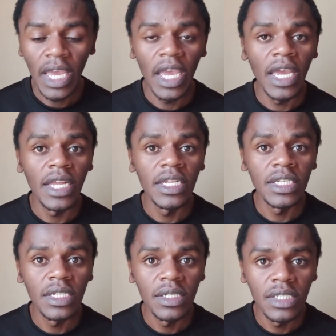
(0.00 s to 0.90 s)

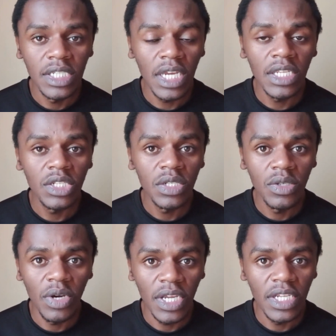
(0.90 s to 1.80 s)
and change
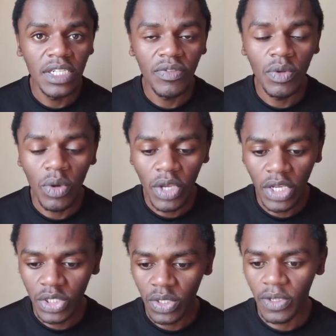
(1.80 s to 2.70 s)
your interview
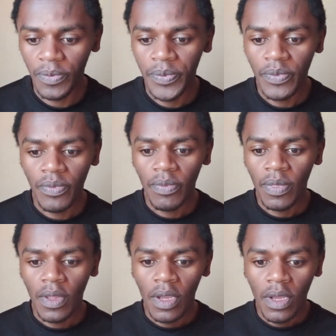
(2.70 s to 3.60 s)
location.
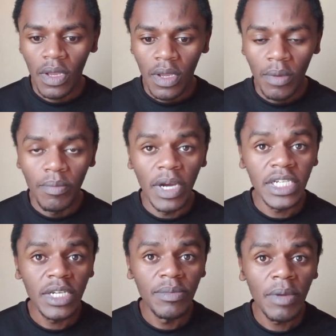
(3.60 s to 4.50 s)

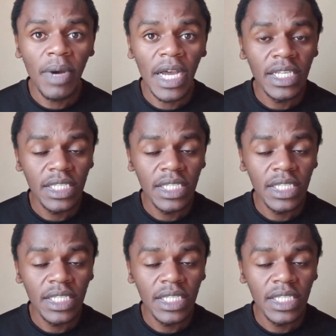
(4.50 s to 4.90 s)
But remember I